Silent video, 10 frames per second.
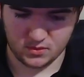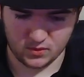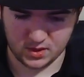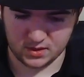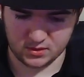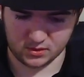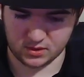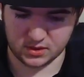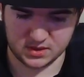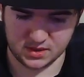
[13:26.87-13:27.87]
What good
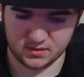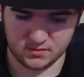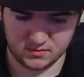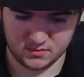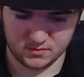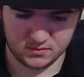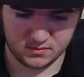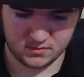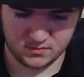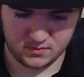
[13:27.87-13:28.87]
is it?
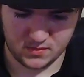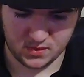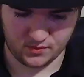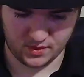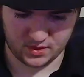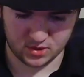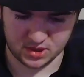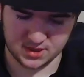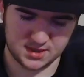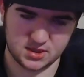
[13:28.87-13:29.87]
What good
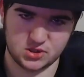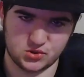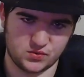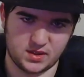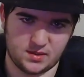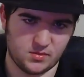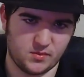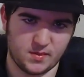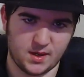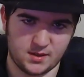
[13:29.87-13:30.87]
is this dream
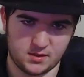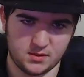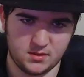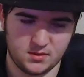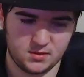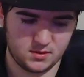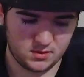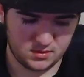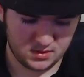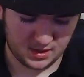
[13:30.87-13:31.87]
of mine?
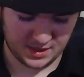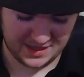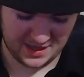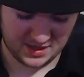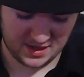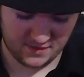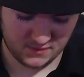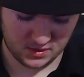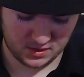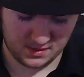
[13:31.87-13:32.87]
I can't
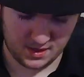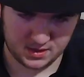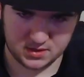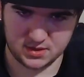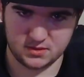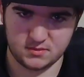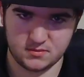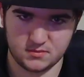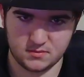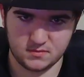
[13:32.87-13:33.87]
ever enact it.
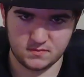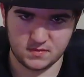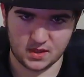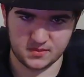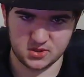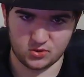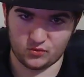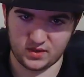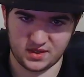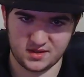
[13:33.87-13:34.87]
I'm too
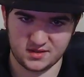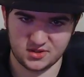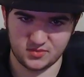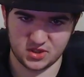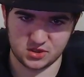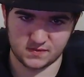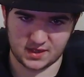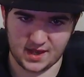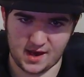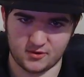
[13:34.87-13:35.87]
weak, too much of a
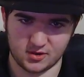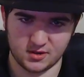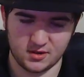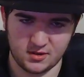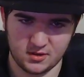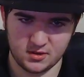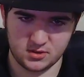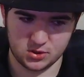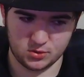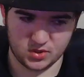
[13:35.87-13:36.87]
coward,
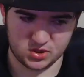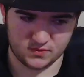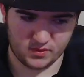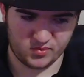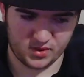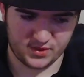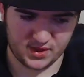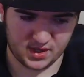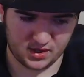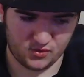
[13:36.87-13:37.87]
too much of a
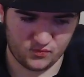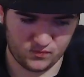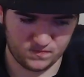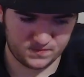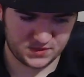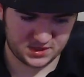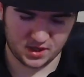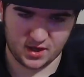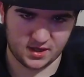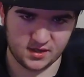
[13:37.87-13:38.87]
pathetic
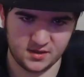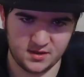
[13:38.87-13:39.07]
sod